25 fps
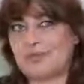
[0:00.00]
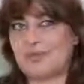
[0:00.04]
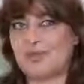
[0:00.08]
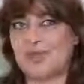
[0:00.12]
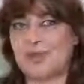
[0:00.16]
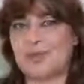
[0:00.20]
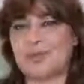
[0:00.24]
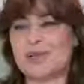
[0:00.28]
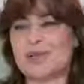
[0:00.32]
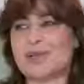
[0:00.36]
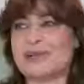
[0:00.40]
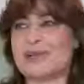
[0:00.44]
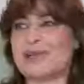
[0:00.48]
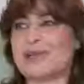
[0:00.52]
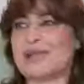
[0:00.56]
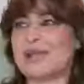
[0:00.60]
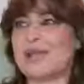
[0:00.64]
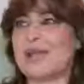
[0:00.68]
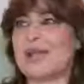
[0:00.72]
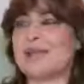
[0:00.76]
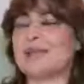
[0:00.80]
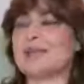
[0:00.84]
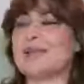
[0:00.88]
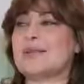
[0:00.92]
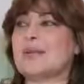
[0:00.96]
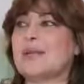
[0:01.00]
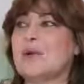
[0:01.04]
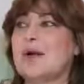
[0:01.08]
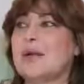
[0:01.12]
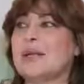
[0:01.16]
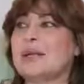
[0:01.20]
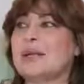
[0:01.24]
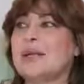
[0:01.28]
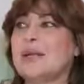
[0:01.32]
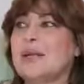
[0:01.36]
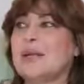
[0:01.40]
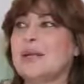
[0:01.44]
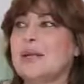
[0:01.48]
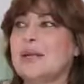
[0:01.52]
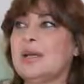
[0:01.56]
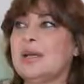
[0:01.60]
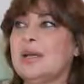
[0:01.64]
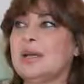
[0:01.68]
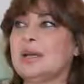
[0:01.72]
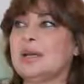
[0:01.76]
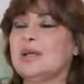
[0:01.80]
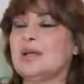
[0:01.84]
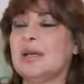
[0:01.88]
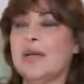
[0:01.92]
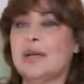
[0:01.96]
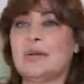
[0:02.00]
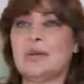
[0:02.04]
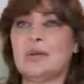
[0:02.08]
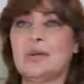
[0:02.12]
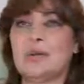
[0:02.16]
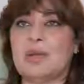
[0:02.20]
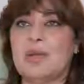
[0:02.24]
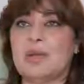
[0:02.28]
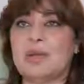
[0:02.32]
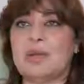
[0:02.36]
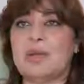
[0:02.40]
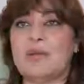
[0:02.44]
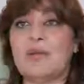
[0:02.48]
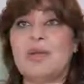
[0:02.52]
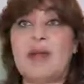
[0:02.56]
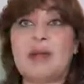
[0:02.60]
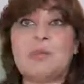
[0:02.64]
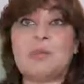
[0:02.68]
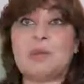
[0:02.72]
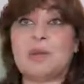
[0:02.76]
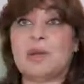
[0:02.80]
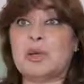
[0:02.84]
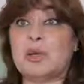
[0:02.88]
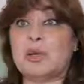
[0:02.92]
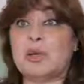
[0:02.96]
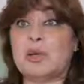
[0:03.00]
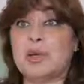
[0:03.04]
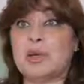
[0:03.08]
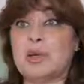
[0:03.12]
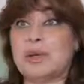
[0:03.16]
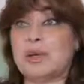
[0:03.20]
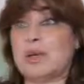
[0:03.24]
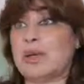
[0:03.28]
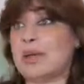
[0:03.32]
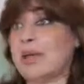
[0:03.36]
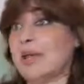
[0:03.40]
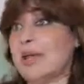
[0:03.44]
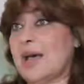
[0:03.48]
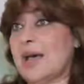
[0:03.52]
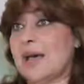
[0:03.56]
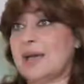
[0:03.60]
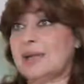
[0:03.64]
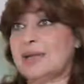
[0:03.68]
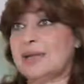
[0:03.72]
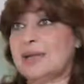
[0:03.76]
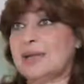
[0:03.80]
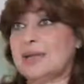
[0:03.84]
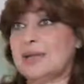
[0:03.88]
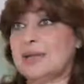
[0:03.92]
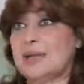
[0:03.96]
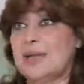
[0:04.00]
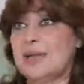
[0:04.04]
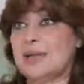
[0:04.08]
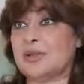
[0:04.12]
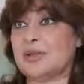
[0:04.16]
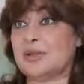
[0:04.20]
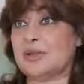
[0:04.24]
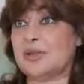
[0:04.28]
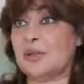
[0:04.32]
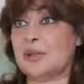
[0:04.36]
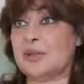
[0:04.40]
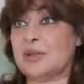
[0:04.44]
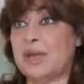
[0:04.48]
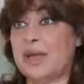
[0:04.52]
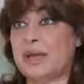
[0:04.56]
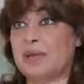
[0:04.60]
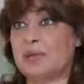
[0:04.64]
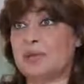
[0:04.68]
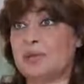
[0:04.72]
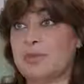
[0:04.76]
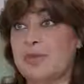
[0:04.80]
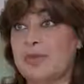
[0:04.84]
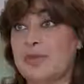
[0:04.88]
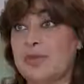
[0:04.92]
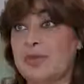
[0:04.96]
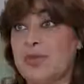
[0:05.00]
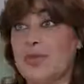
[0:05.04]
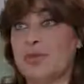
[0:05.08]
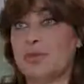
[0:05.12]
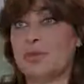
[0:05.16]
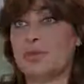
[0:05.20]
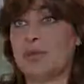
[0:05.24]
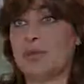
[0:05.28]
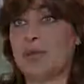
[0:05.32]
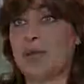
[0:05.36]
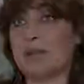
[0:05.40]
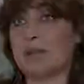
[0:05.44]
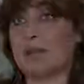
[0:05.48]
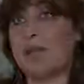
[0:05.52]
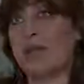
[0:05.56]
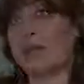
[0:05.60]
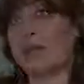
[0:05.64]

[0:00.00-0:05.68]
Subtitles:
feminists and so on. So I thought, like, if I'm working here a lot, then I should go back to my country, and my